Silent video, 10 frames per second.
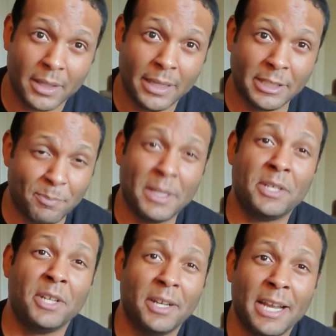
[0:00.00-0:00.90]
It's been
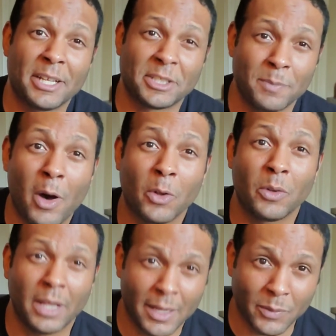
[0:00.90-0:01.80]
done at a smaller
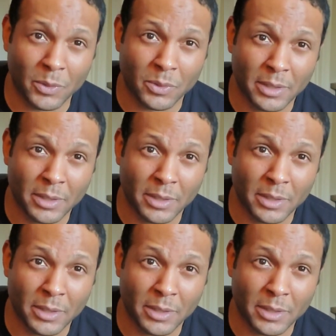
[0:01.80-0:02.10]
level,